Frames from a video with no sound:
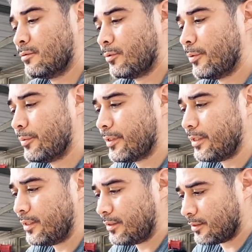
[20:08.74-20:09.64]
Well, we were
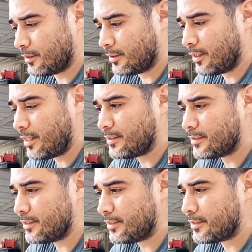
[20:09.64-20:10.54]
getting
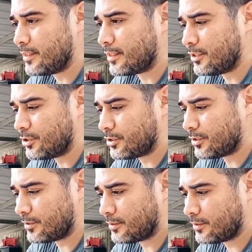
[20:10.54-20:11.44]

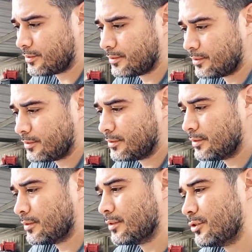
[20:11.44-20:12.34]
960-ish.
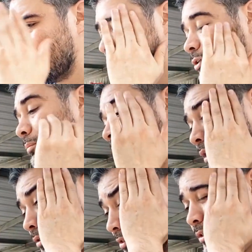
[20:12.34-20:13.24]
Should still be
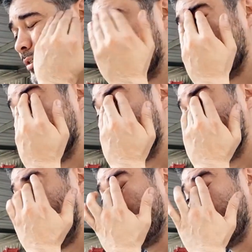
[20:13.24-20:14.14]
960, but if
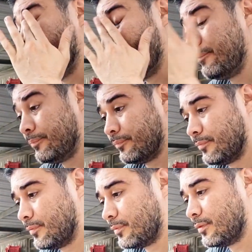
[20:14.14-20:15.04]
the reg went up,
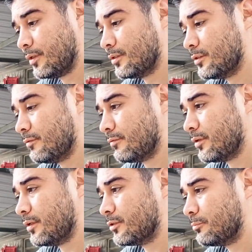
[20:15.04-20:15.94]
let's see
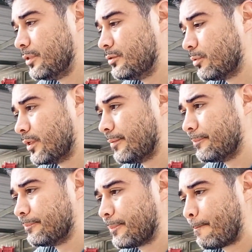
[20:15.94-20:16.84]
if the speeds went up.